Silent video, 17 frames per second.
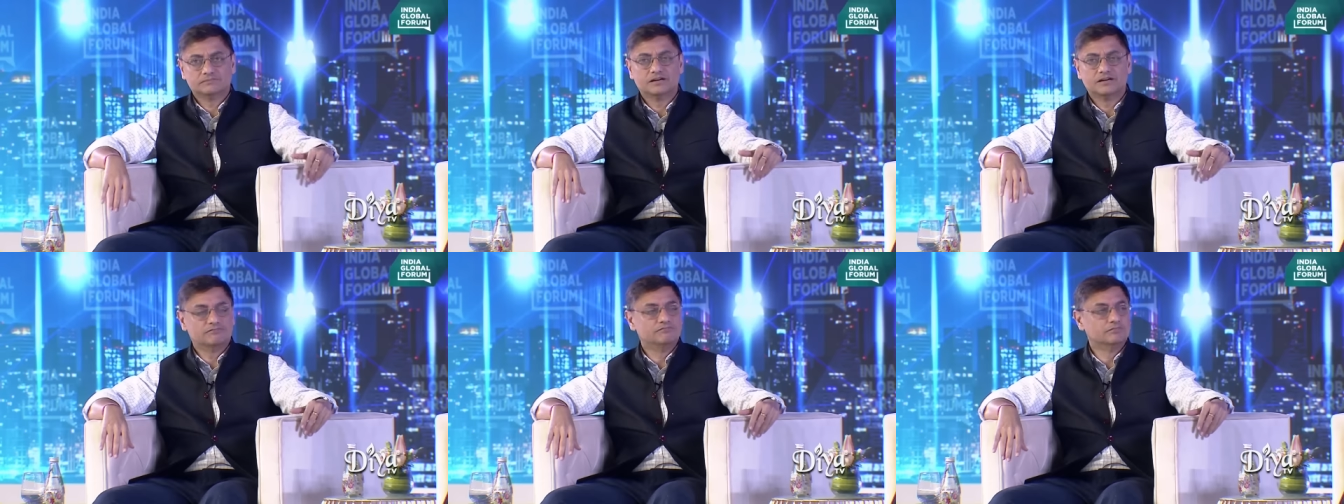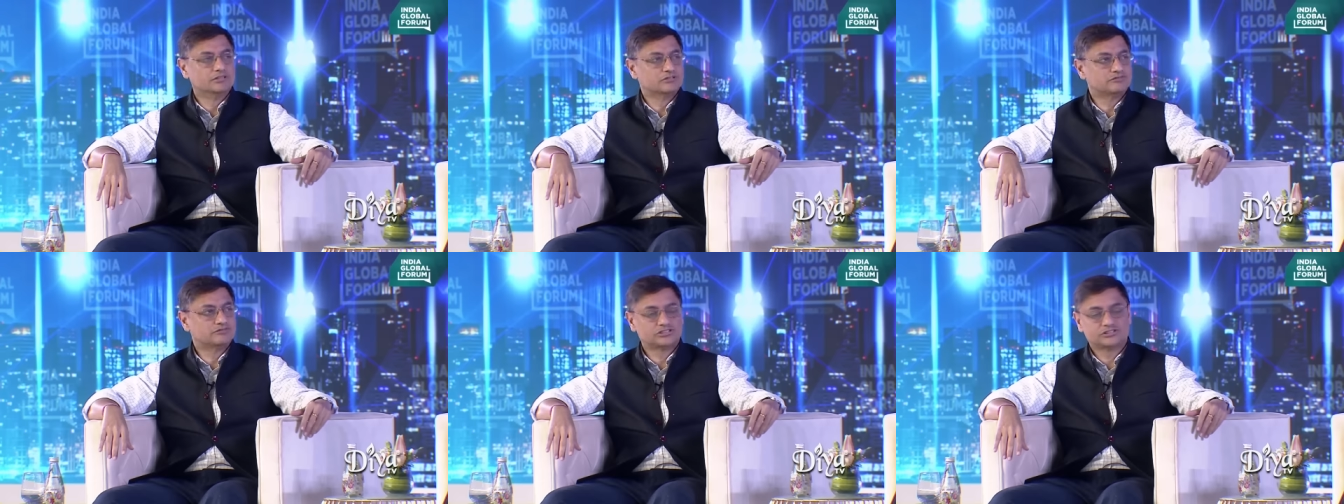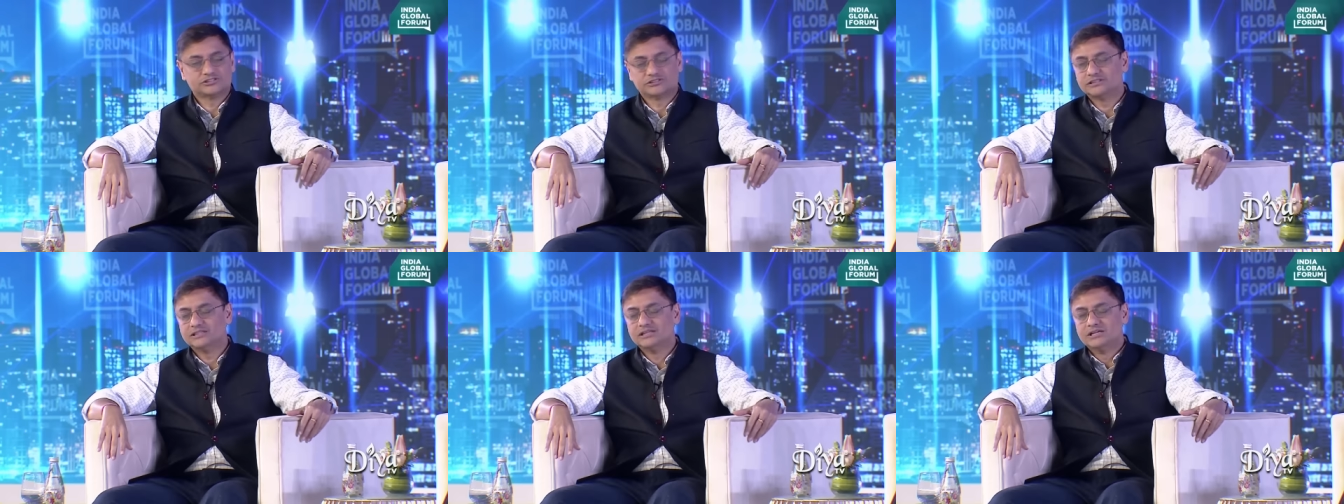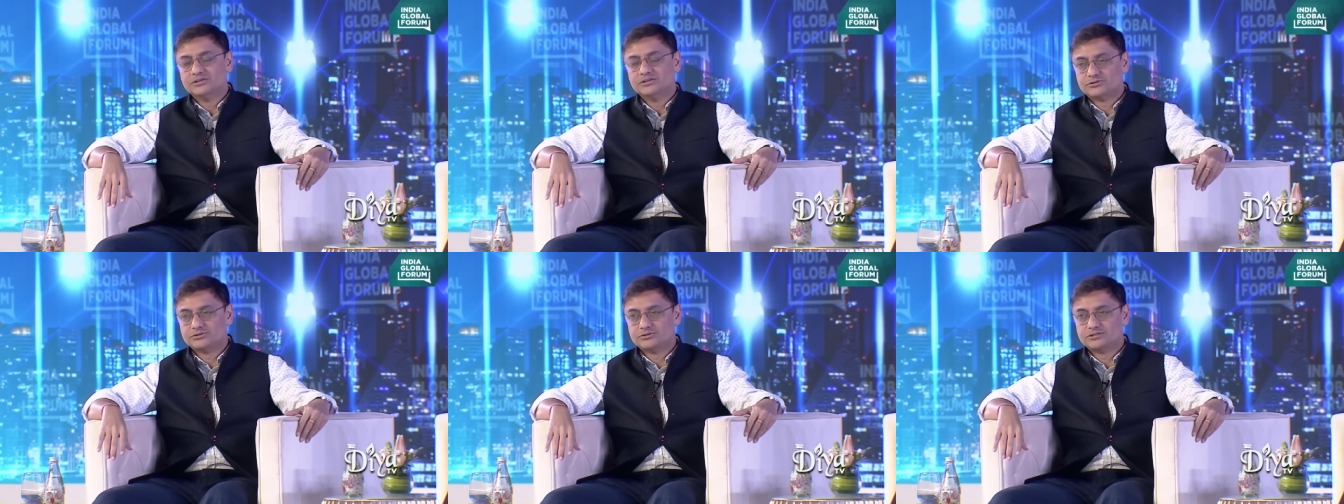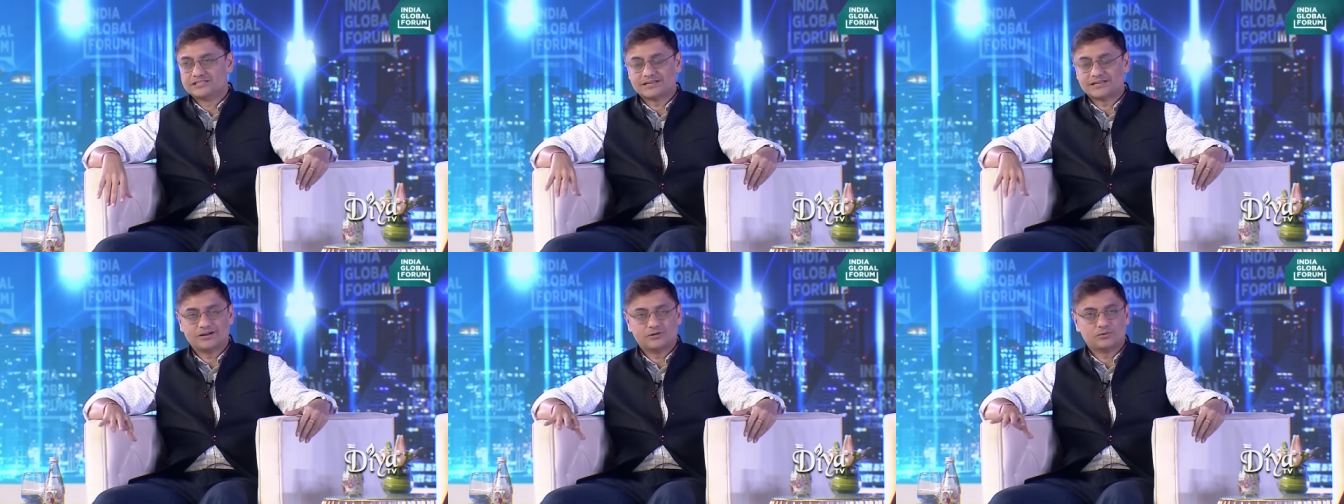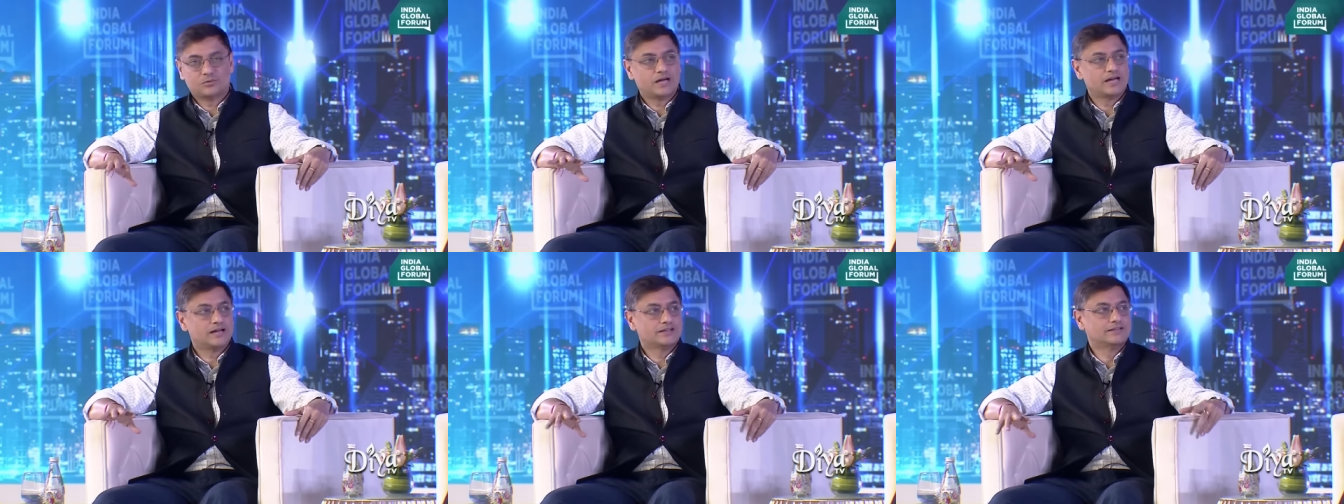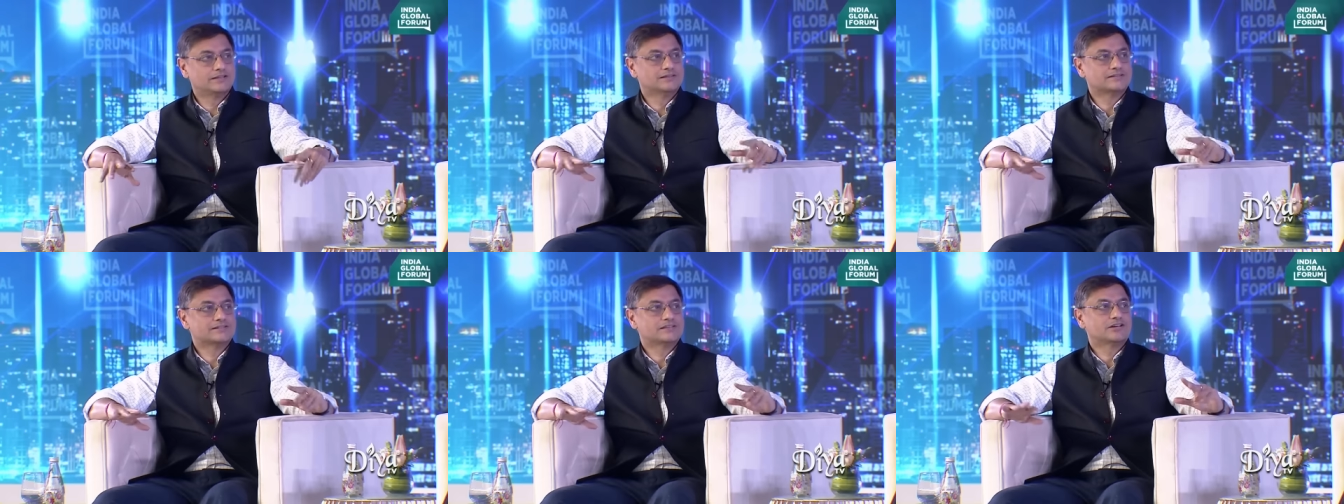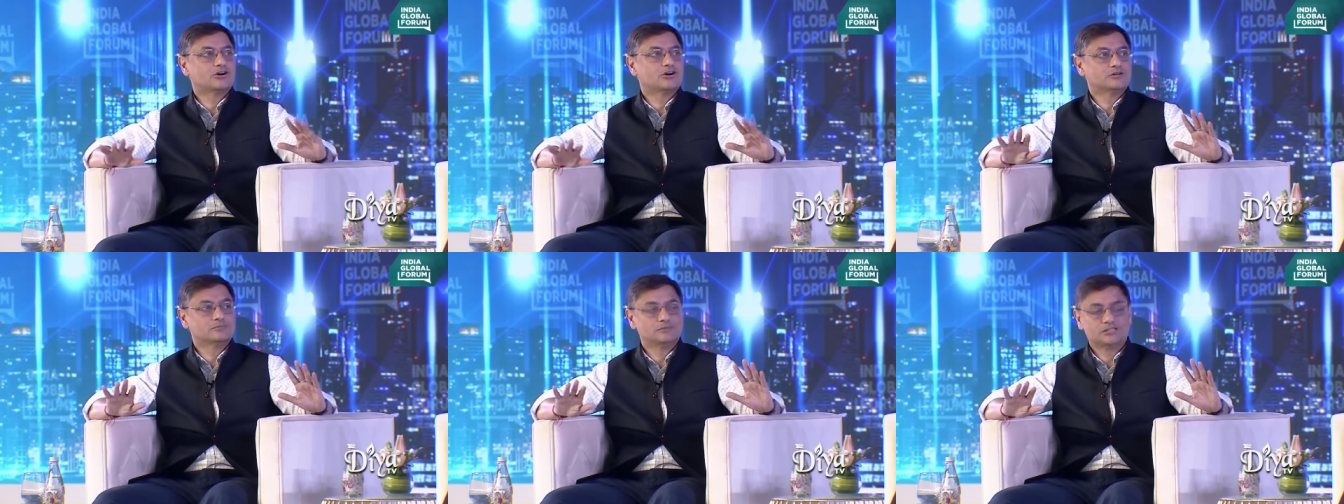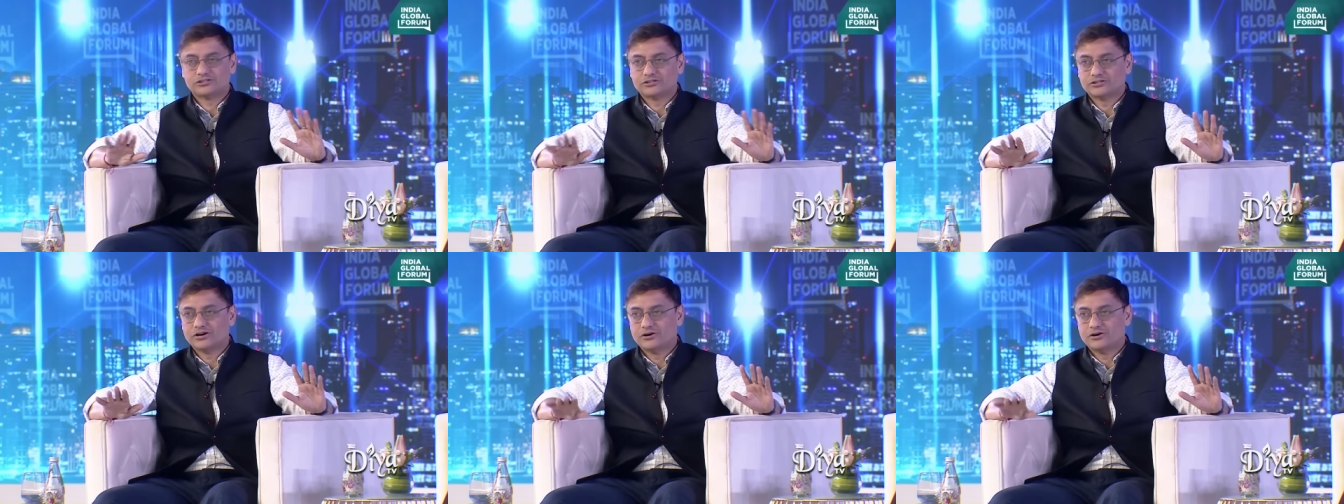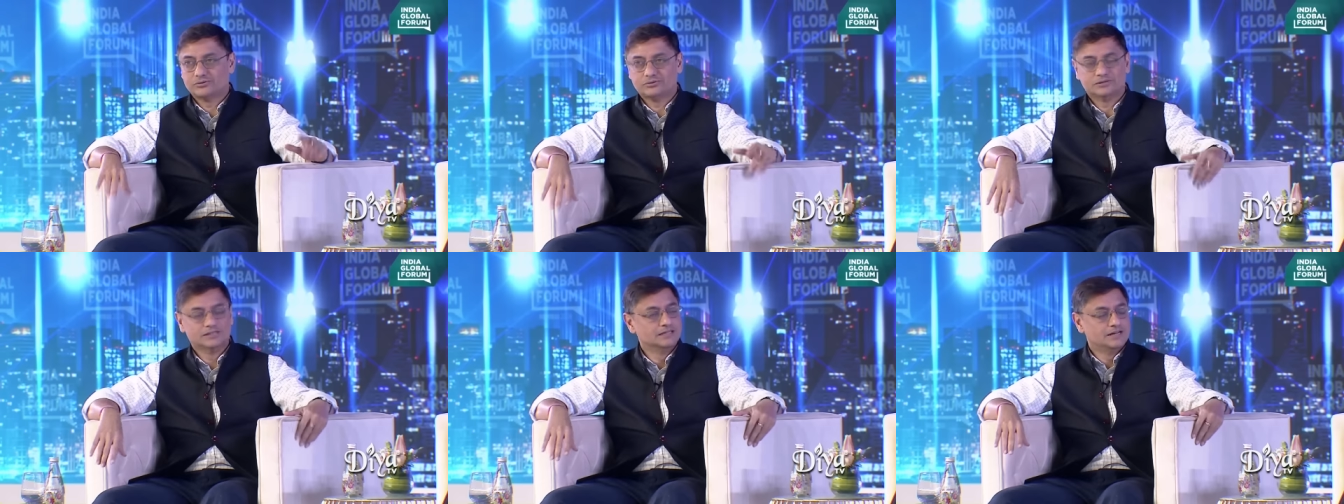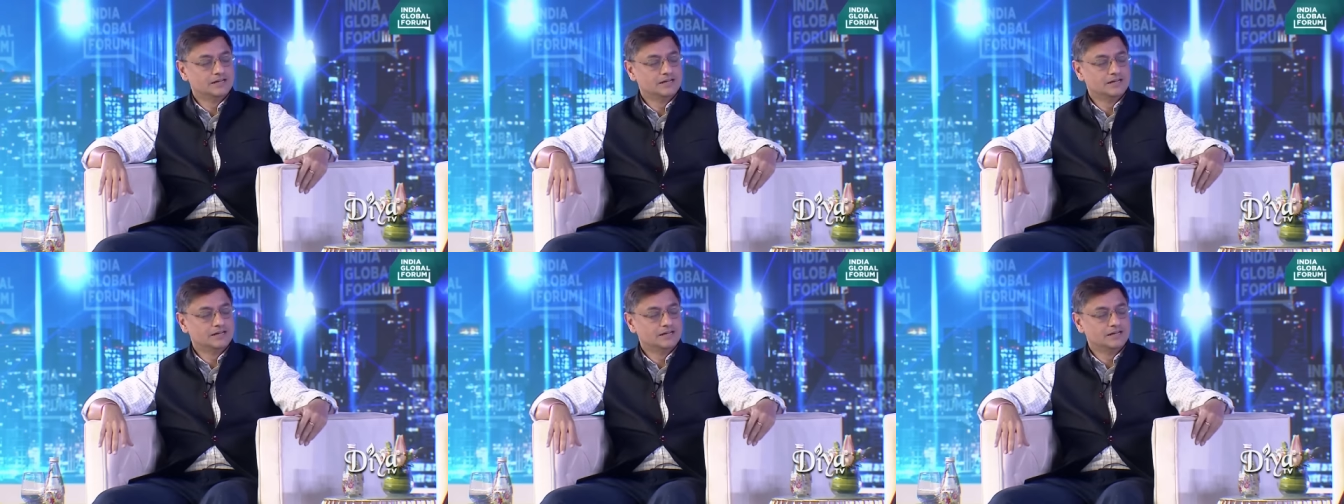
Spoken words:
government official to decide where this economy should go.